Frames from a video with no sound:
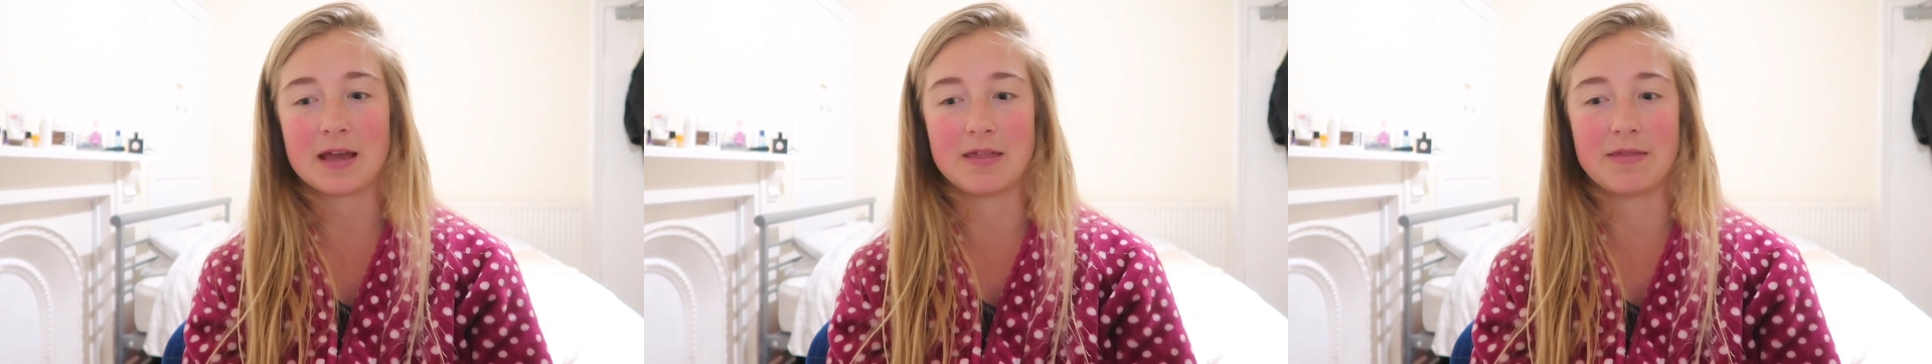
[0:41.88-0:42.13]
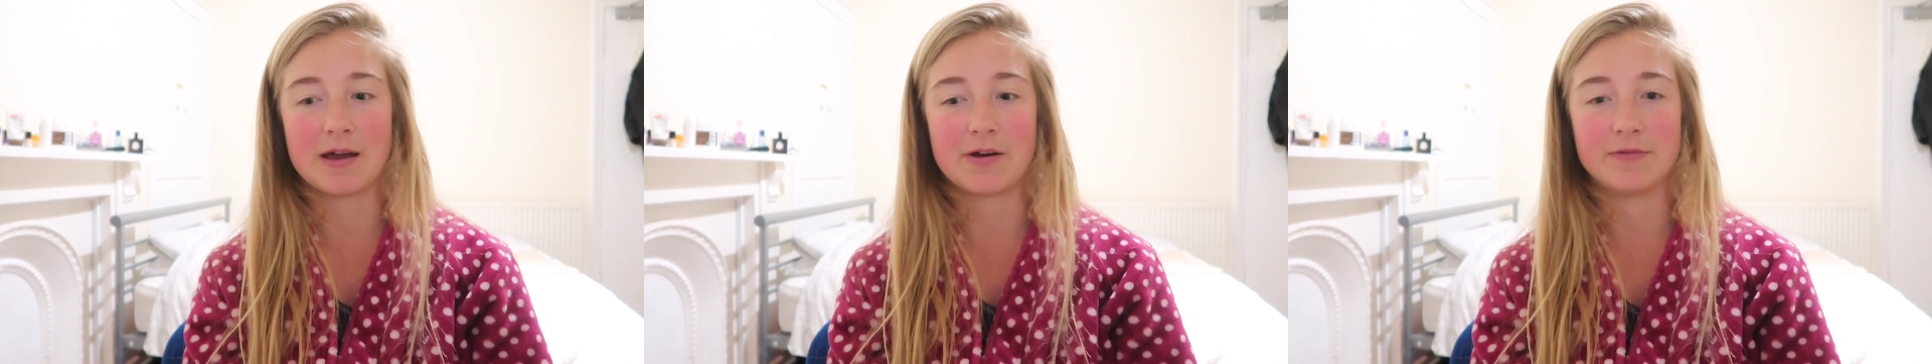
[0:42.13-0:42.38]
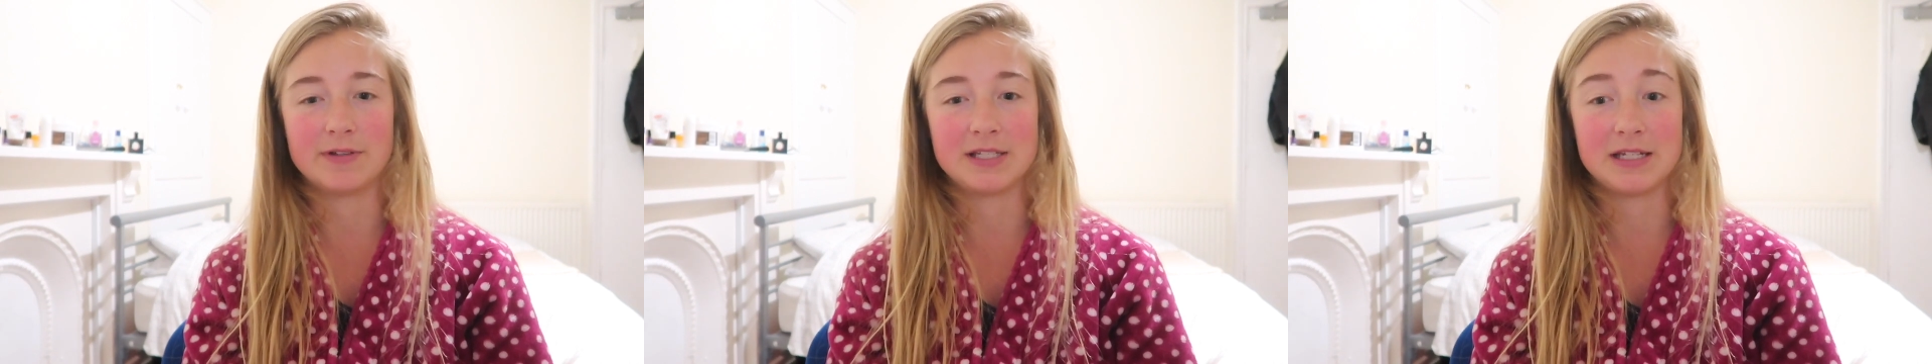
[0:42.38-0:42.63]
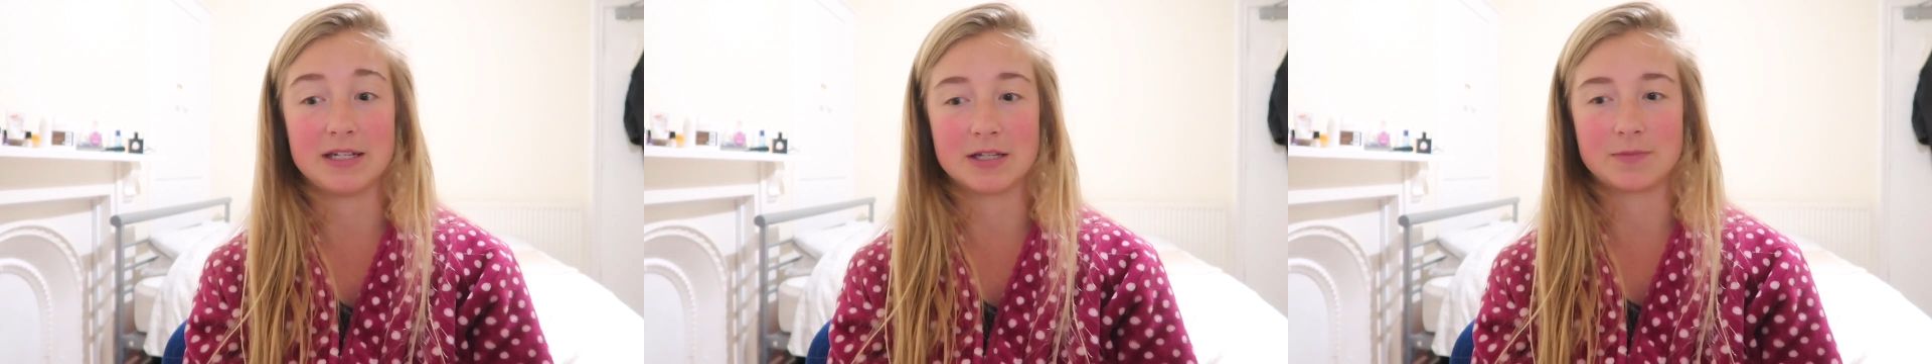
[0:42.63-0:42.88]
that
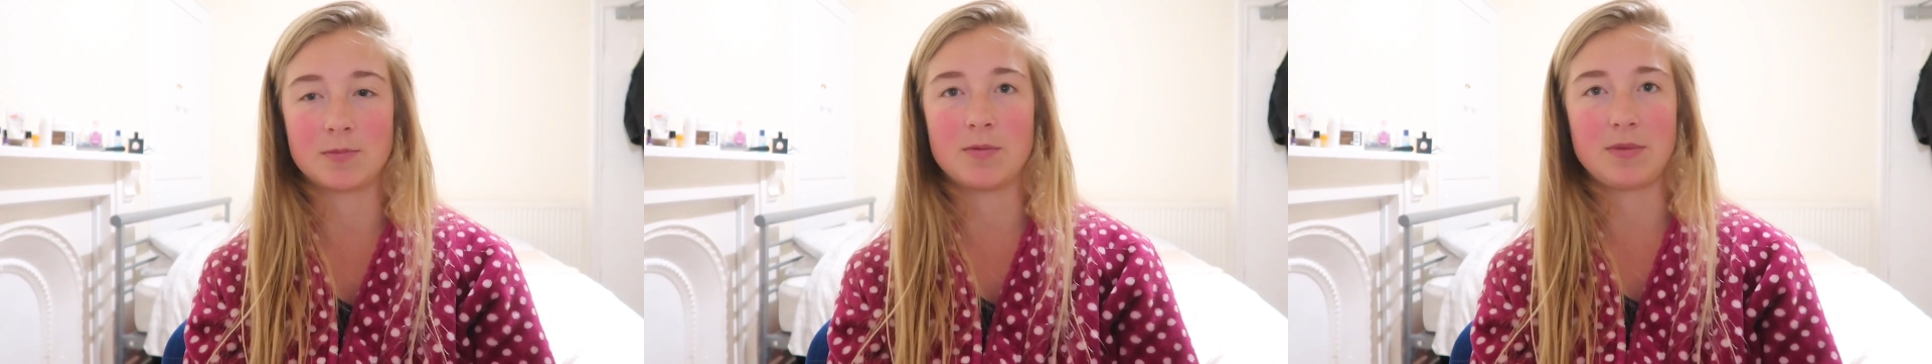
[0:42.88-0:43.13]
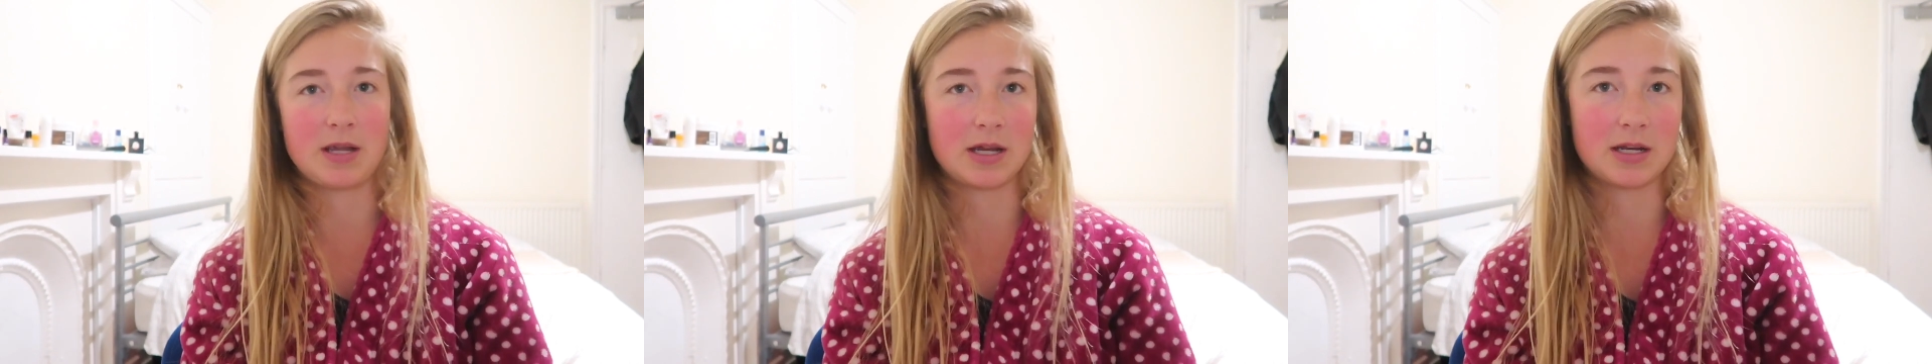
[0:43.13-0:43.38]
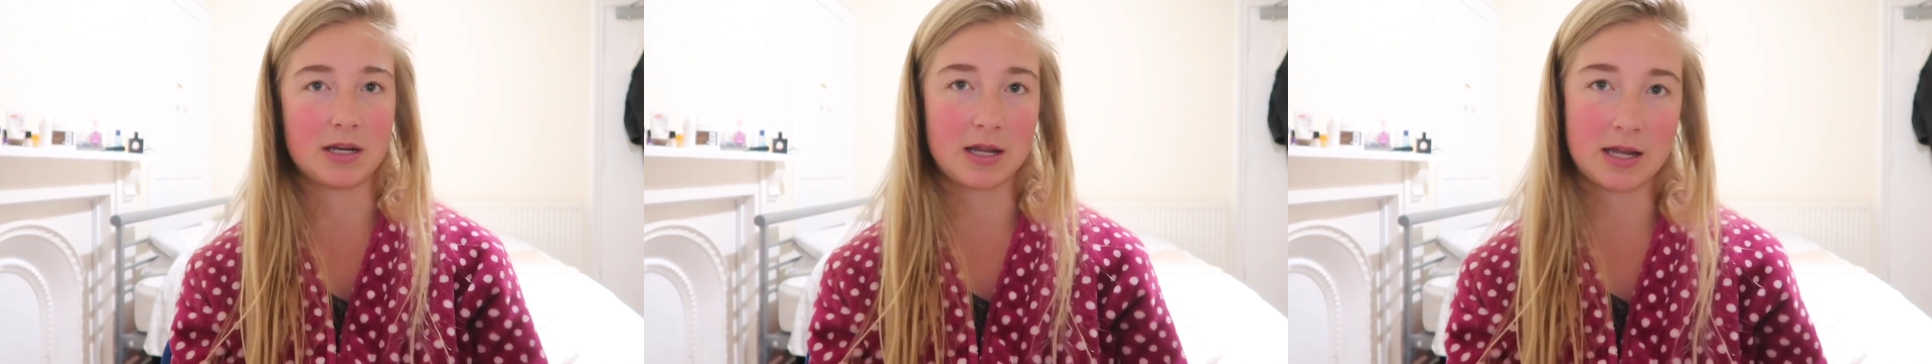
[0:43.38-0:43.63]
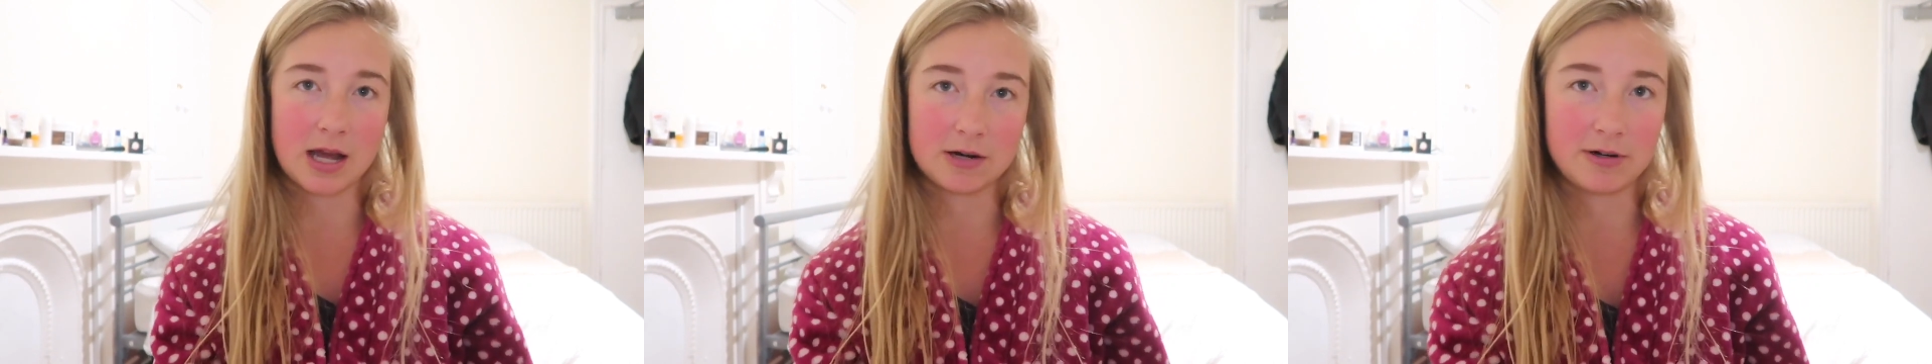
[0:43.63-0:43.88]
obviously does put me in
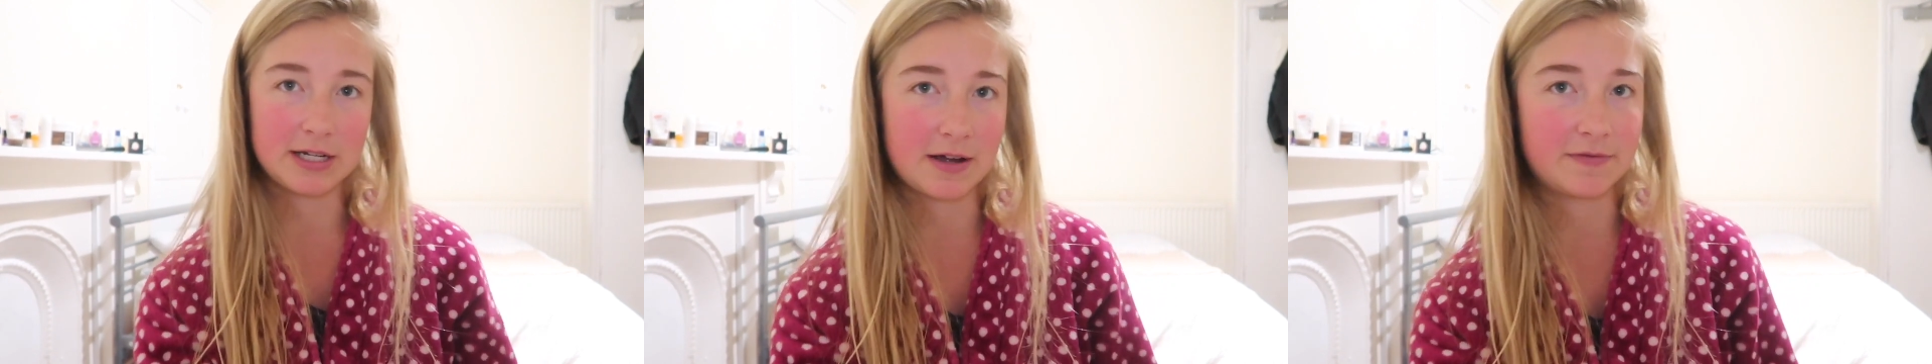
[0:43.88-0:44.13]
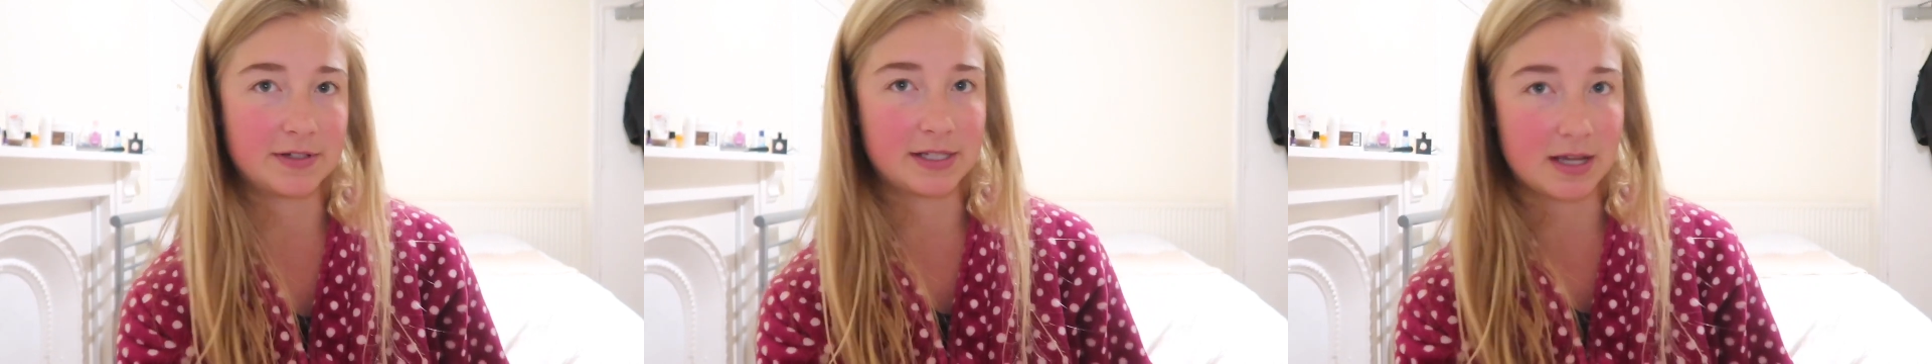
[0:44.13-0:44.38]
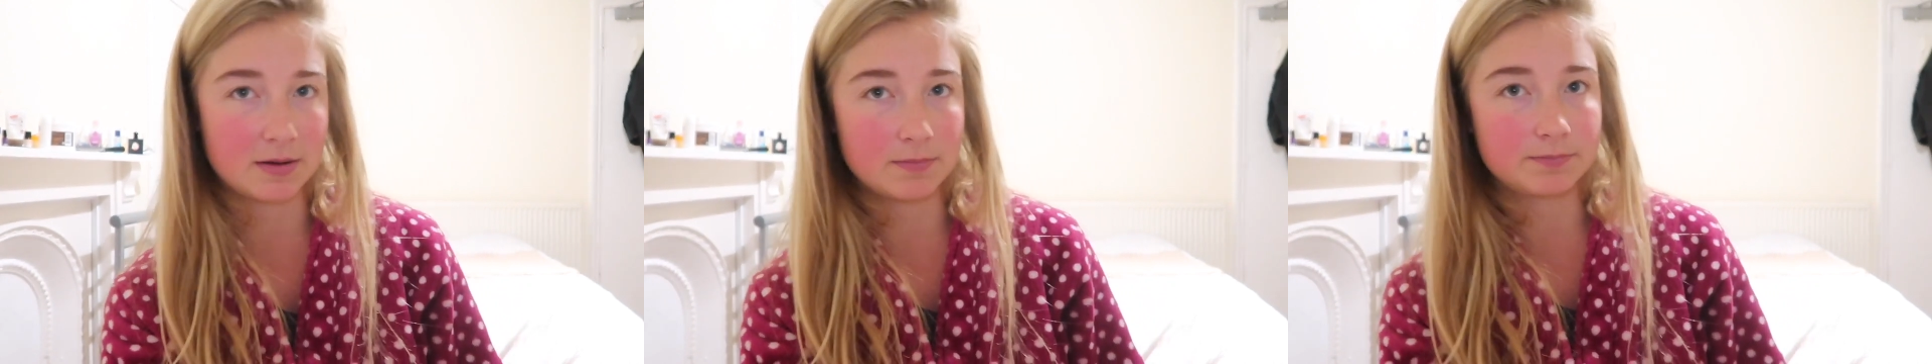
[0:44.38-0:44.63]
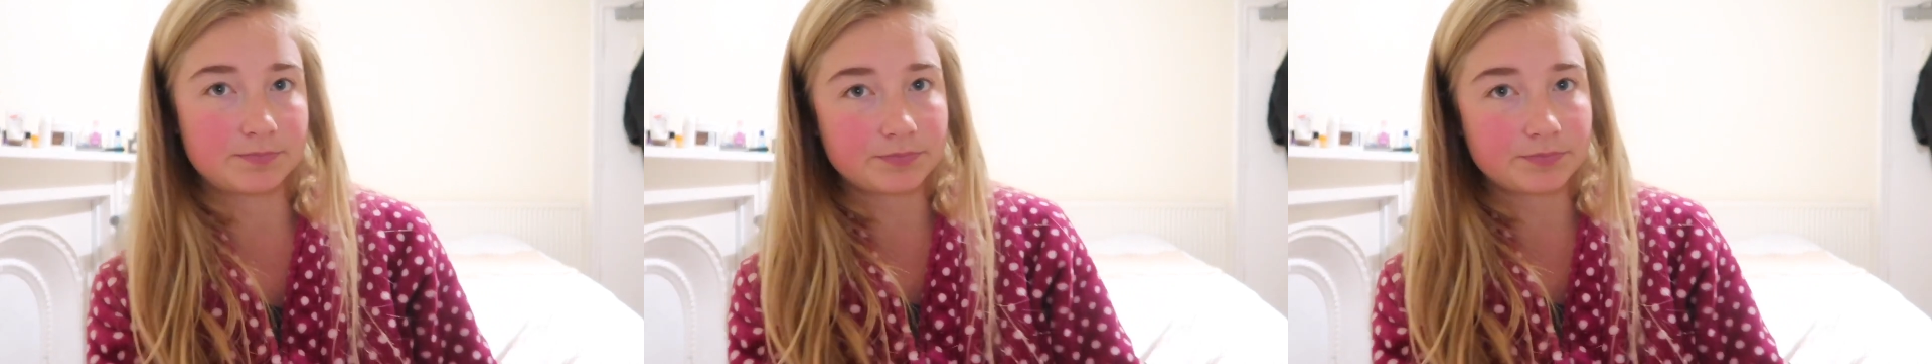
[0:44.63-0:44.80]
a calorie deficit,